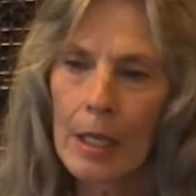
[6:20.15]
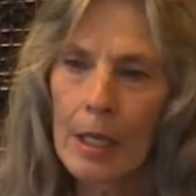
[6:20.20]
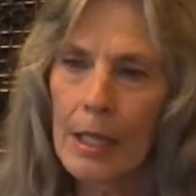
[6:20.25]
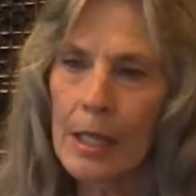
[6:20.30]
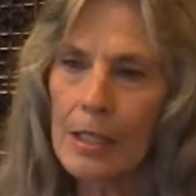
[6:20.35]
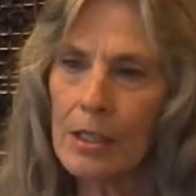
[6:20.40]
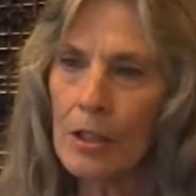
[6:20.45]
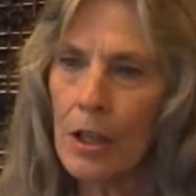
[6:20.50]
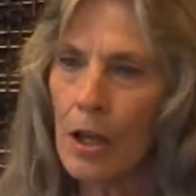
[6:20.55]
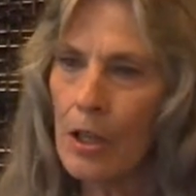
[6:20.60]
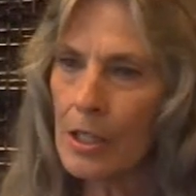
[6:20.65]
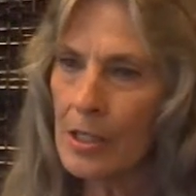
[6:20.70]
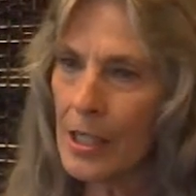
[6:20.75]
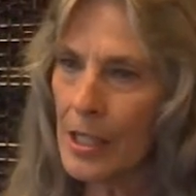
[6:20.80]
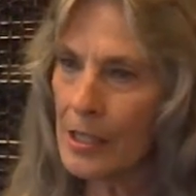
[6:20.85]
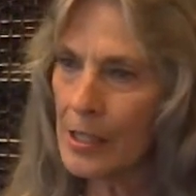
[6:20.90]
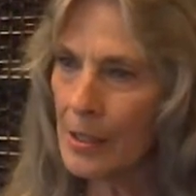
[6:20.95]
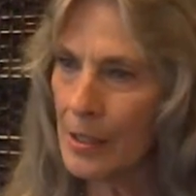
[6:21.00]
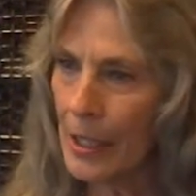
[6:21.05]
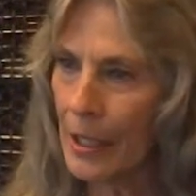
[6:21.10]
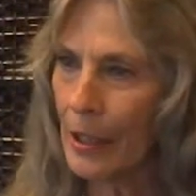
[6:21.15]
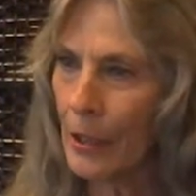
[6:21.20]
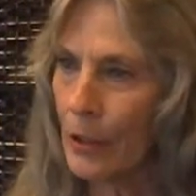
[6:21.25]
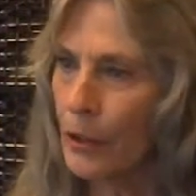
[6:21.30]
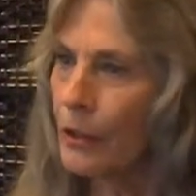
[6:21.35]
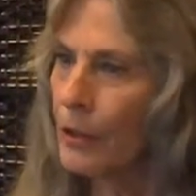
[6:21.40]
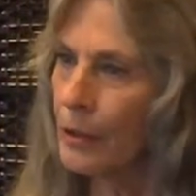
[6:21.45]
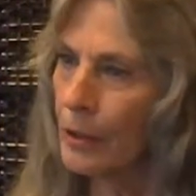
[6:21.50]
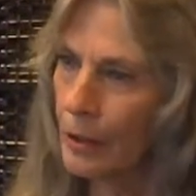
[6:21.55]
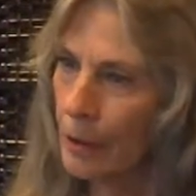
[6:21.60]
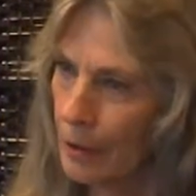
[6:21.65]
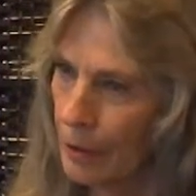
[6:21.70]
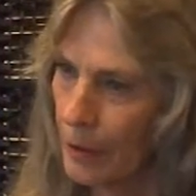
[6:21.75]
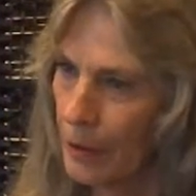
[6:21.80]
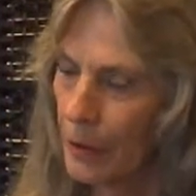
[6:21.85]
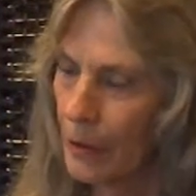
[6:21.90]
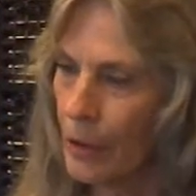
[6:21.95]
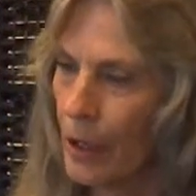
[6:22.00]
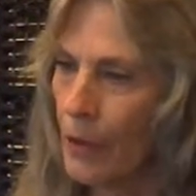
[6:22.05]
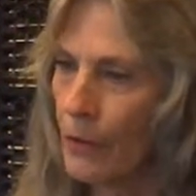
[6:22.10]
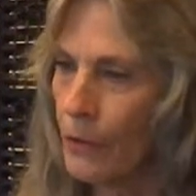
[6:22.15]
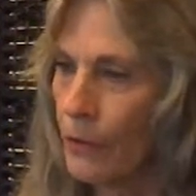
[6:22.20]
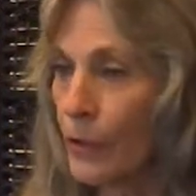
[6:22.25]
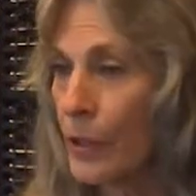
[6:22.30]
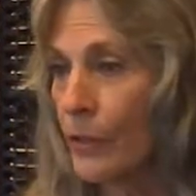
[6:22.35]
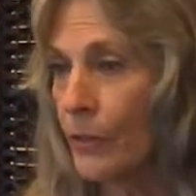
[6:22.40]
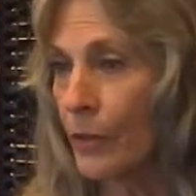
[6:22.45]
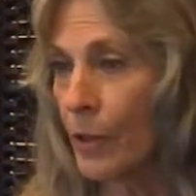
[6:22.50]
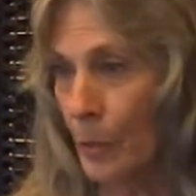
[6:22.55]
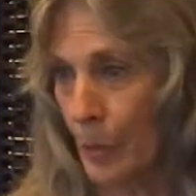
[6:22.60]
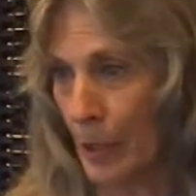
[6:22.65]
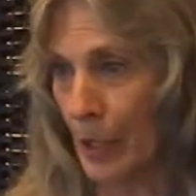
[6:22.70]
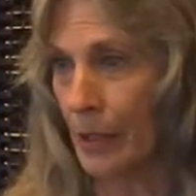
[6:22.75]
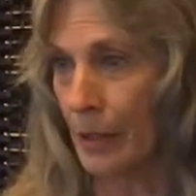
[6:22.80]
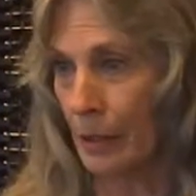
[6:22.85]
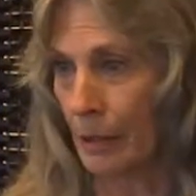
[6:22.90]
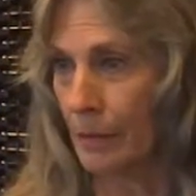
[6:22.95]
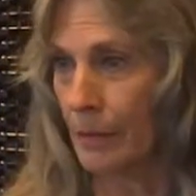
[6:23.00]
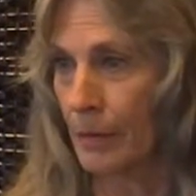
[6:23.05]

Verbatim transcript: As long as that's there, you're not free from it.